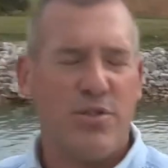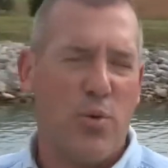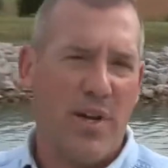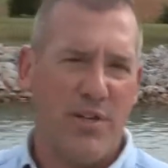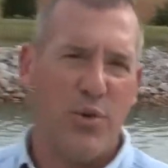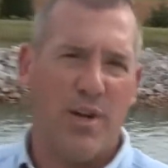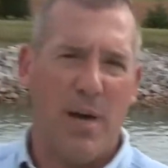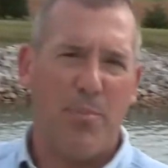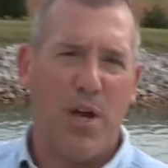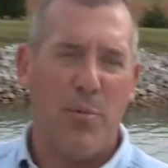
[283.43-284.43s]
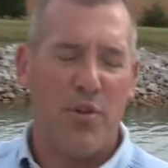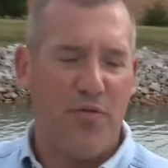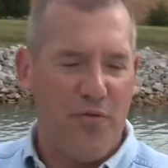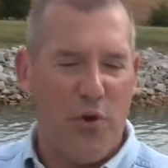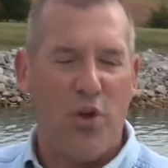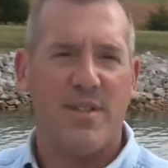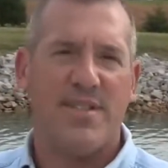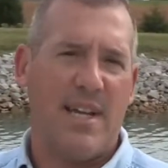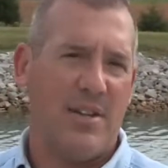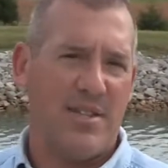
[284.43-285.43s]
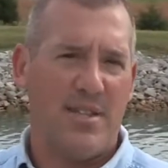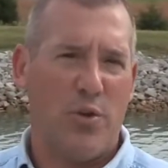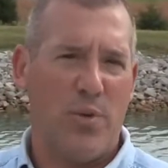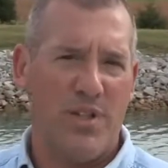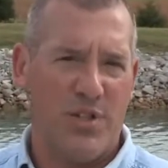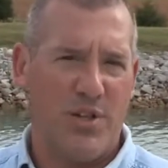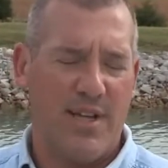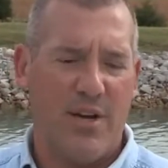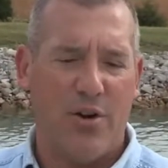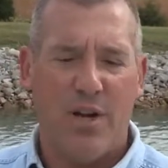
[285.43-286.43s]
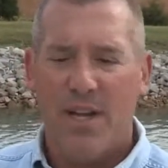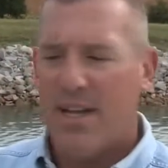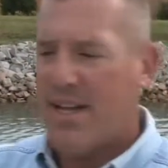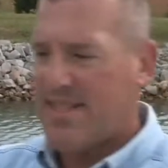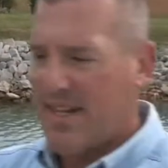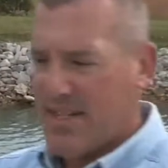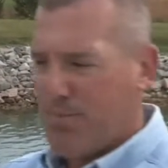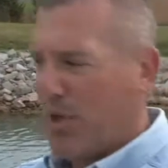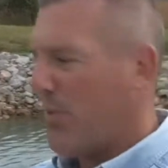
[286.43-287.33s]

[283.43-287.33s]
22 and up, come with a full stainless steel windshield header. That's on display